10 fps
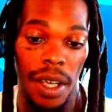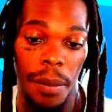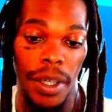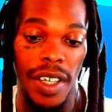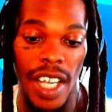
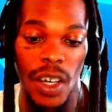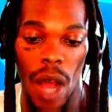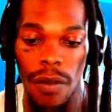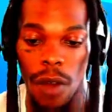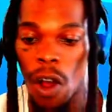because I don't
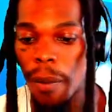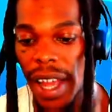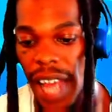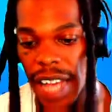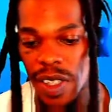have all my
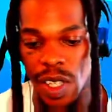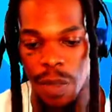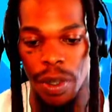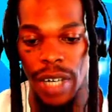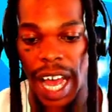assets,
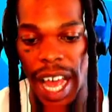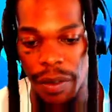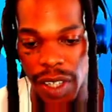but I have